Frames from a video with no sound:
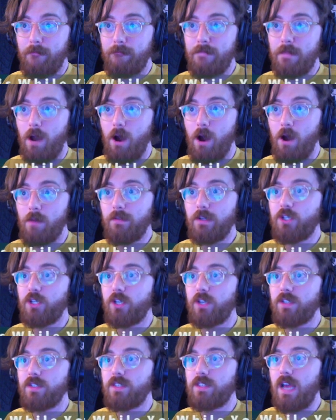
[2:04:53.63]

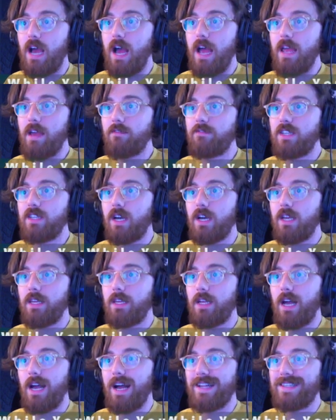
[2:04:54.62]
Armatures, I have
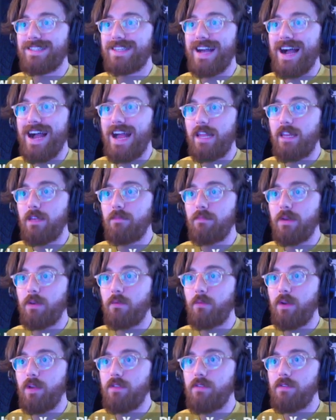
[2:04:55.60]
done a tiny bit
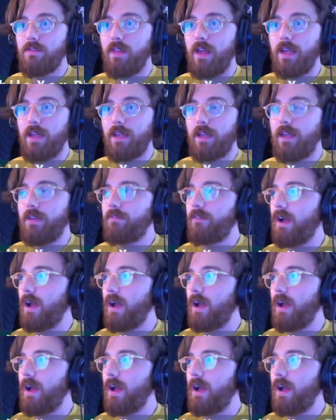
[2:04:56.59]
with. Like, if